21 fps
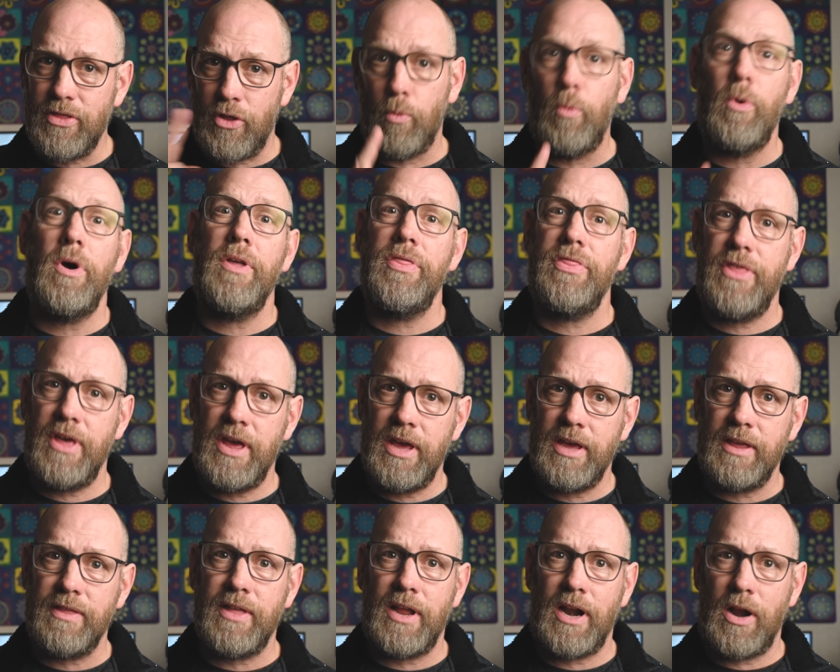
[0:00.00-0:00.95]
The one
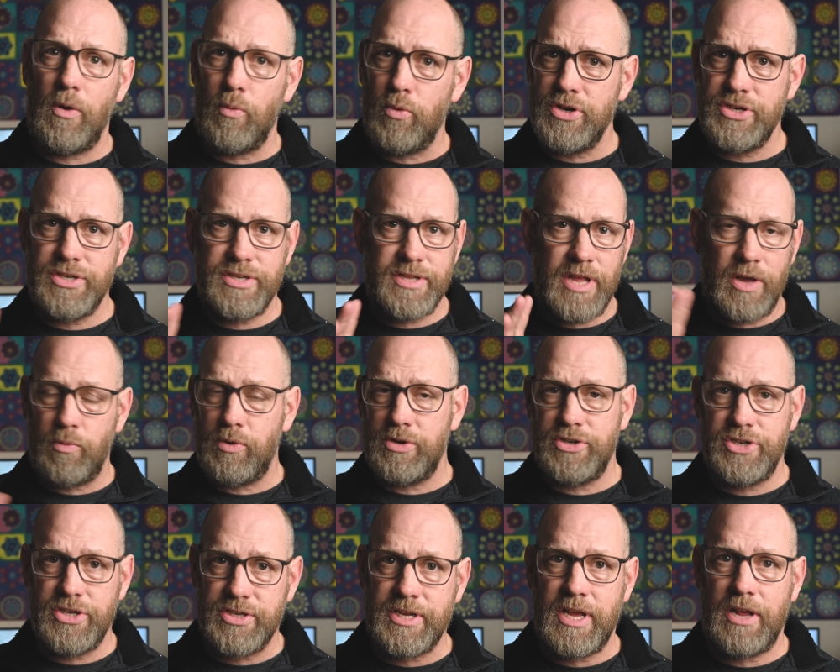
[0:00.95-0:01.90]
thing that I wish they would
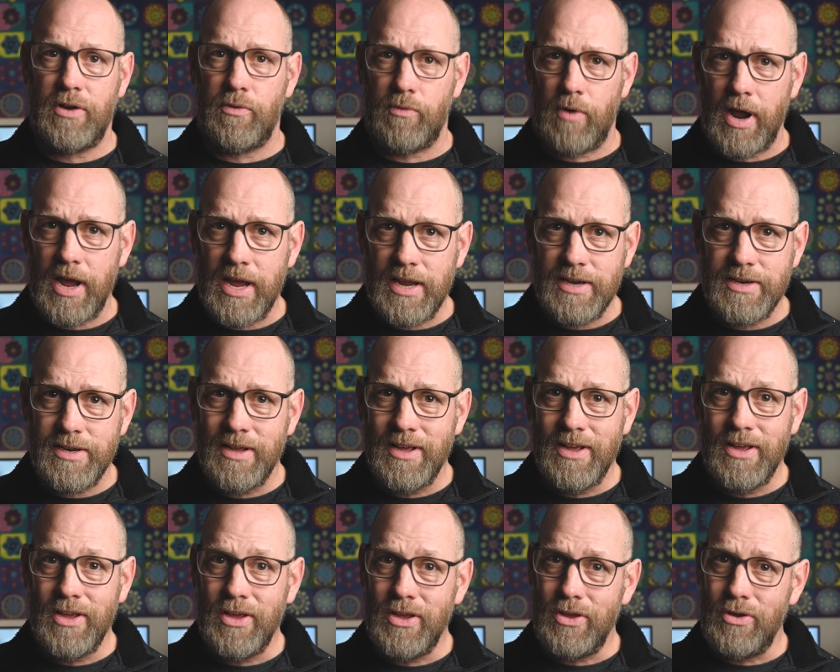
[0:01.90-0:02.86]
just get right,
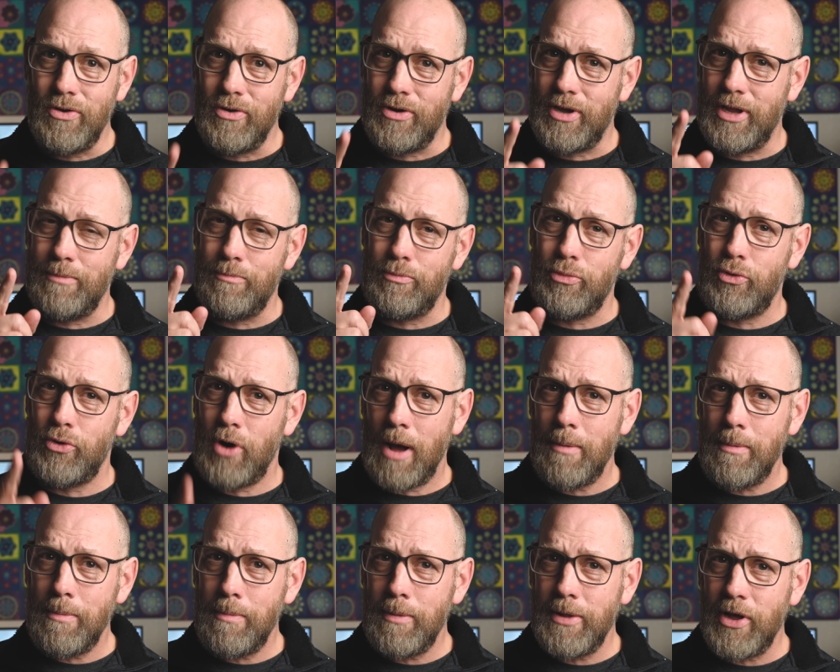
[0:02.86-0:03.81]
you can
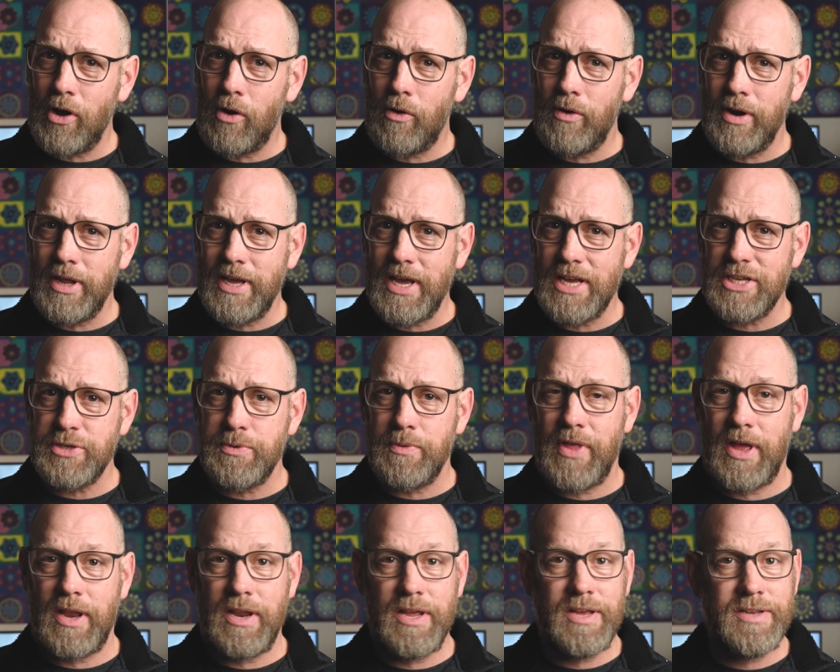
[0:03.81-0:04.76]
probably already guess what
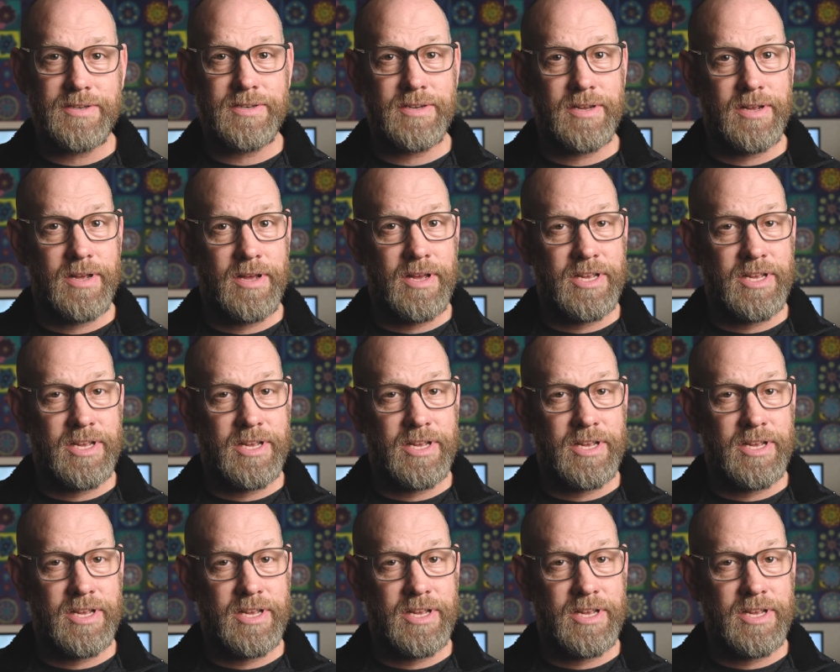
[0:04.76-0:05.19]
that is.